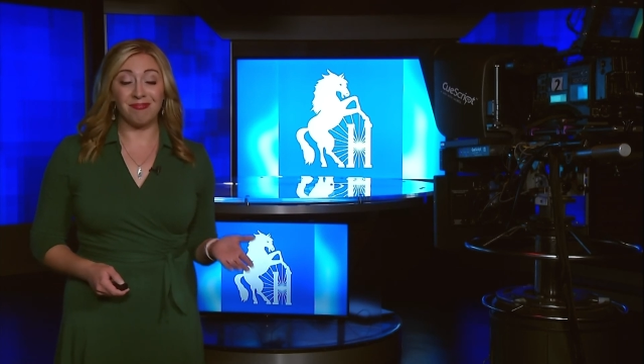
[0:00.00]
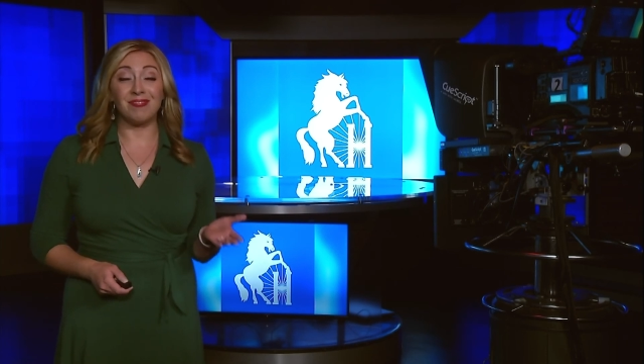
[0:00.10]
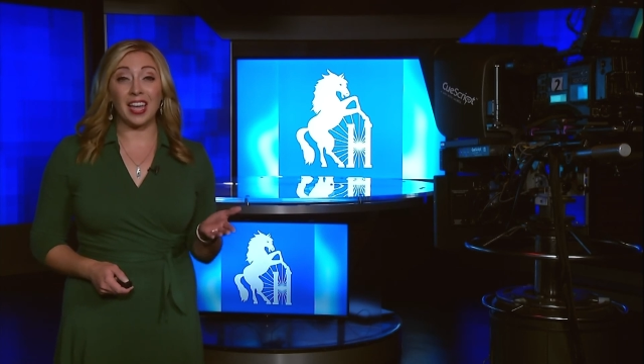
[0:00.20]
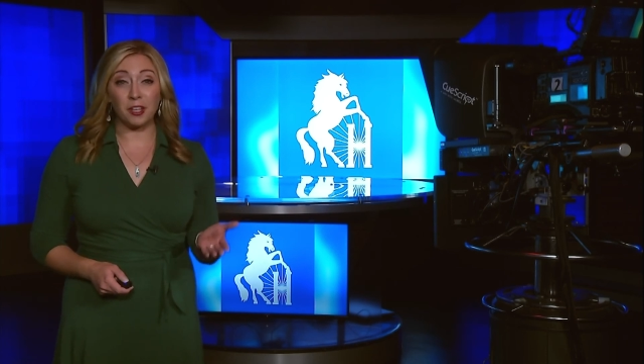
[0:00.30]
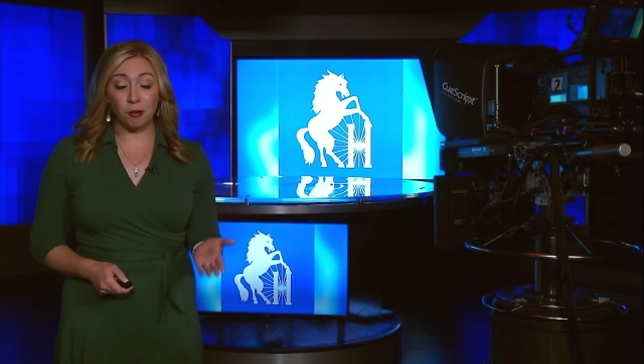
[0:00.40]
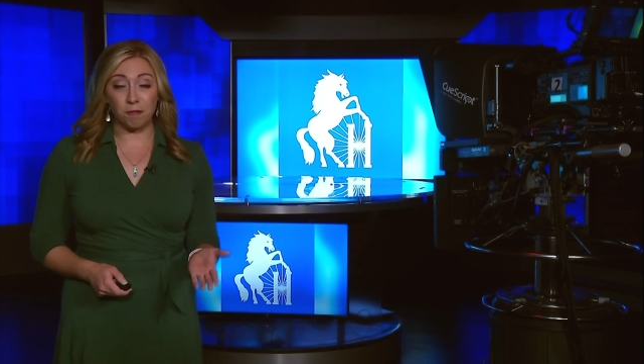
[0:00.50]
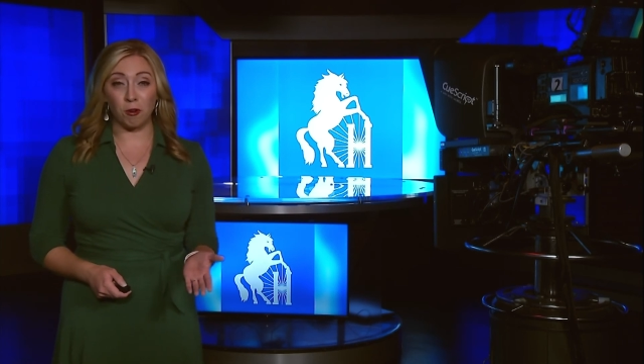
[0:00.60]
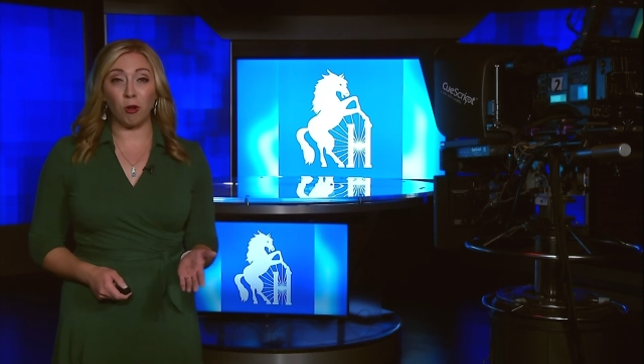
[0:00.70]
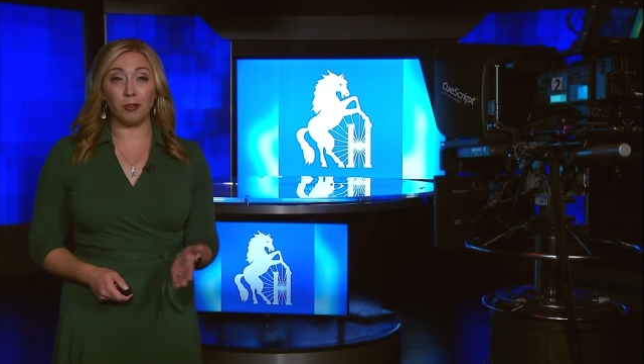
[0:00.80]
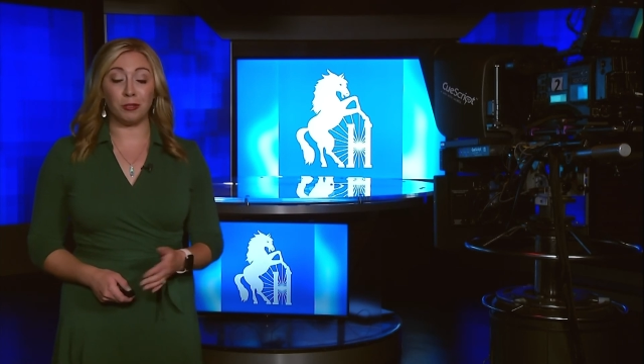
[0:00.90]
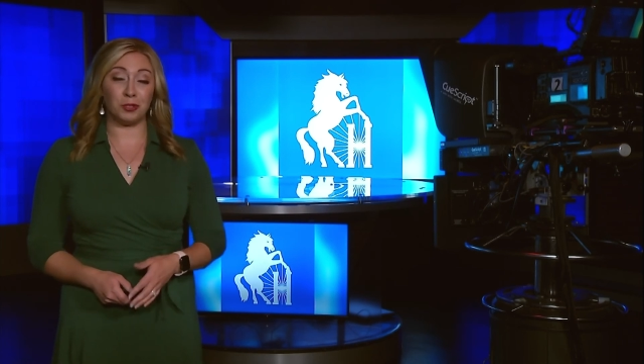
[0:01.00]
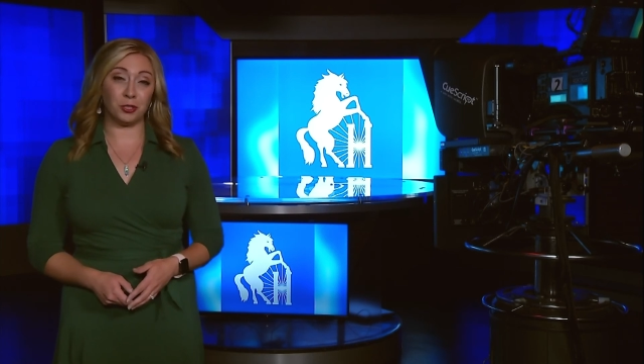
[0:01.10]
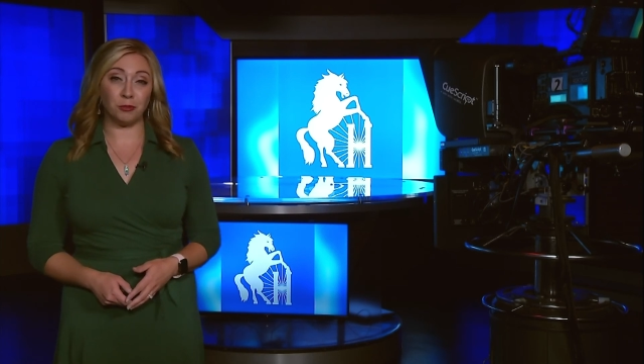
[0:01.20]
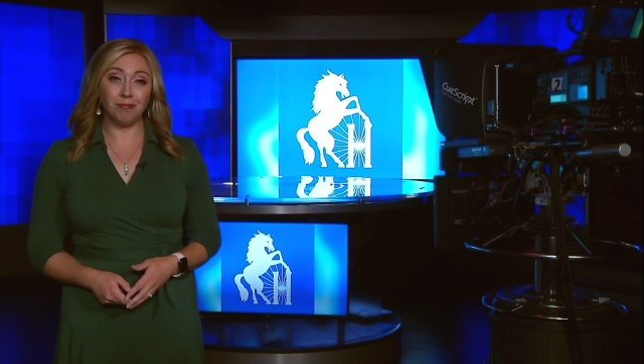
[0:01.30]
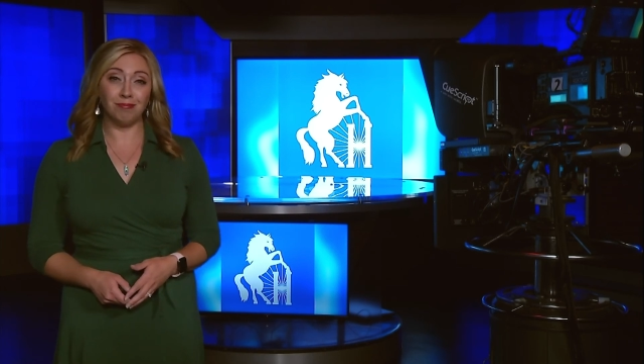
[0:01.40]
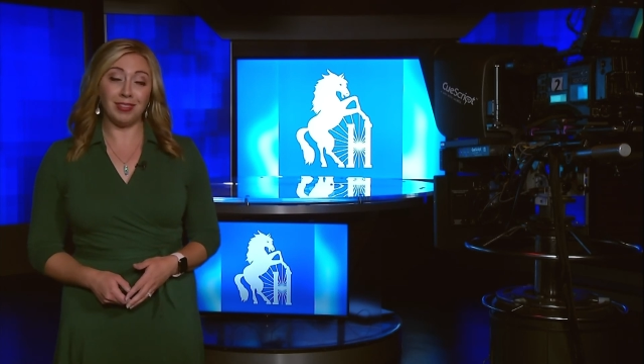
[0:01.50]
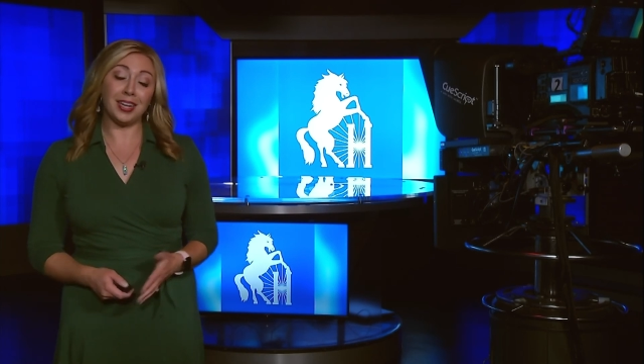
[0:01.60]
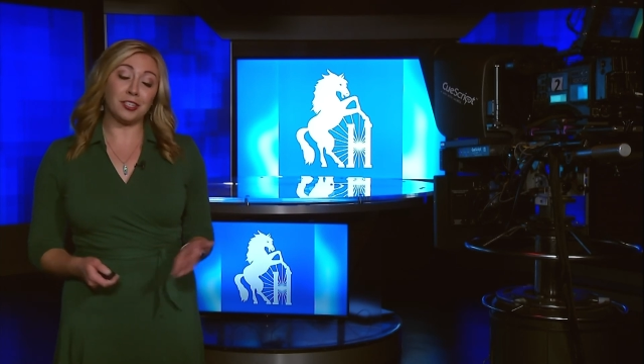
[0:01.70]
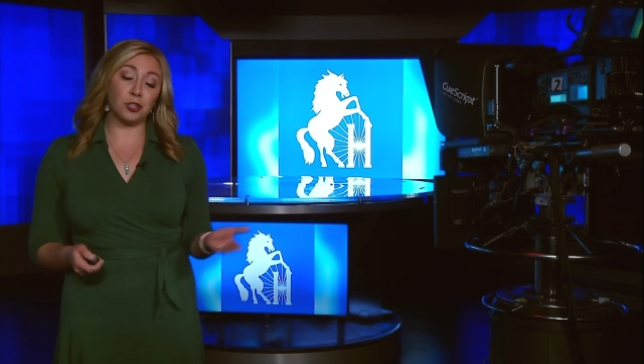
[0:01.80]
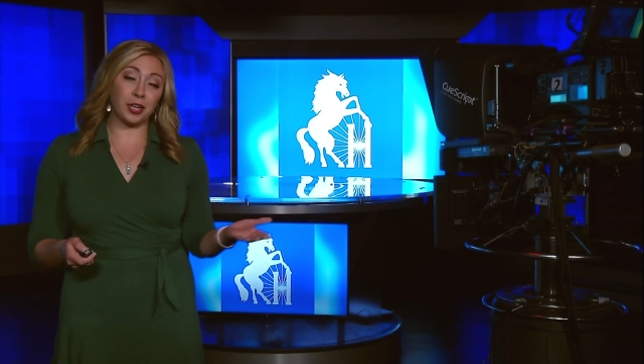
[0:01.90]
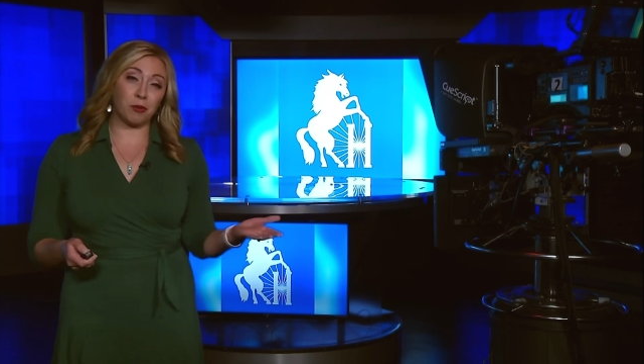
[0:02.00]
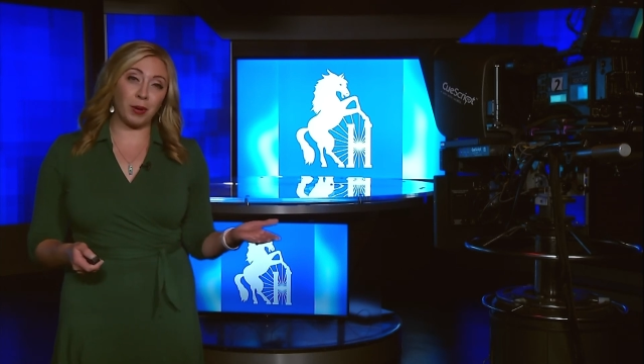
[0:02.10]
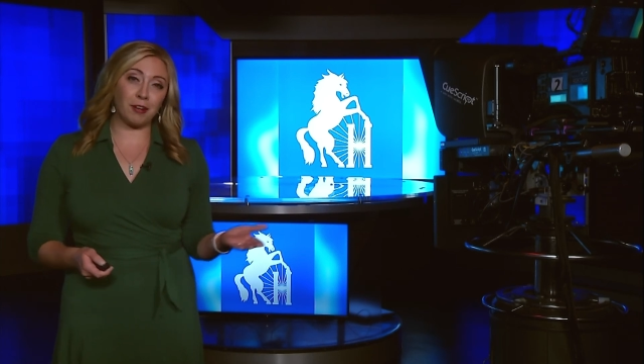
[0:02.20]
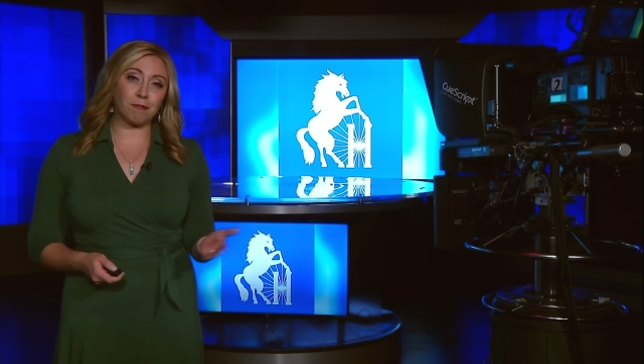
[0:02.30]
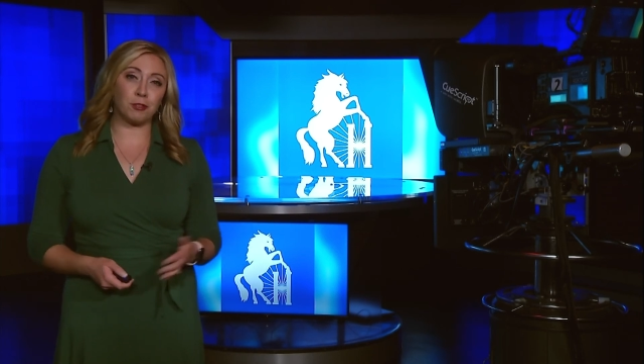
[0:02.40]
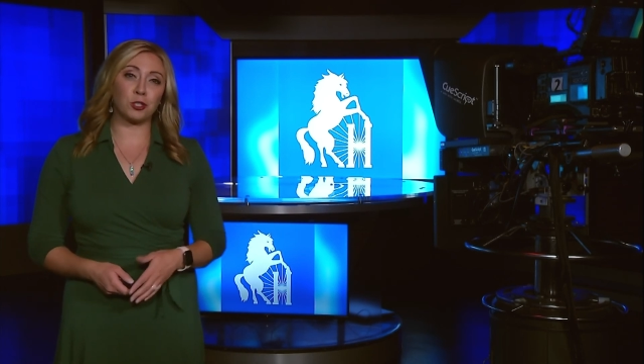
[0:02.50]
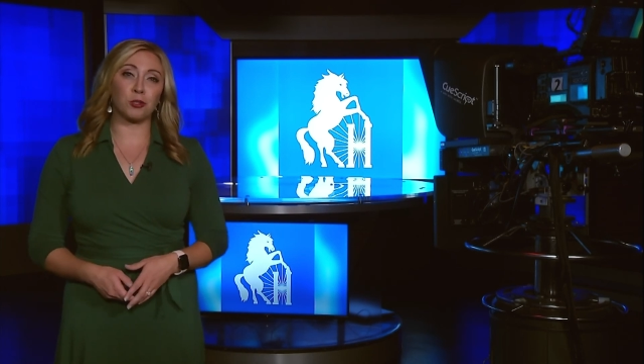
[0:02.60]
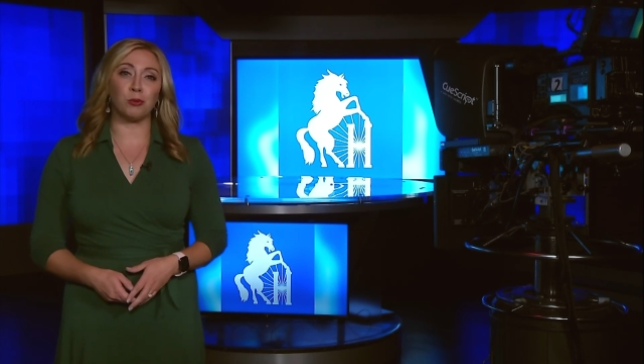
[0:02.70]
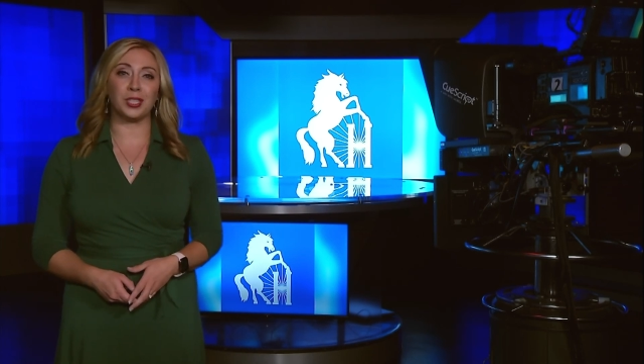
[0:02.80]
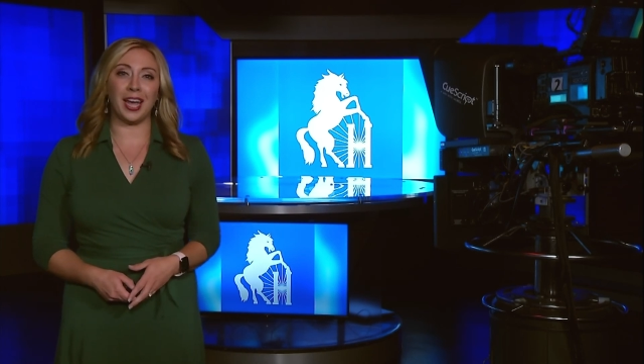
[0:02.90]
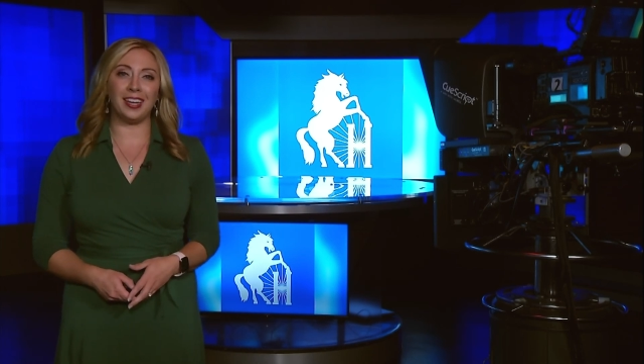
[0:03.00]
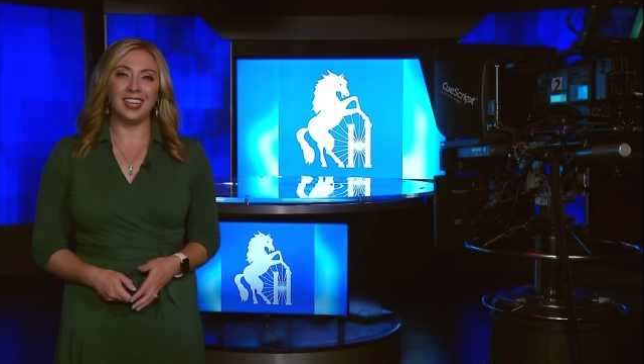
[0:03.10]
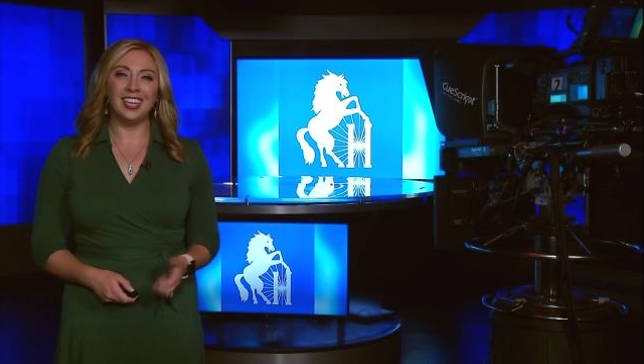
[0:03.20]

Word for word: Thank you for all you do. And as you're getting ready for the school day,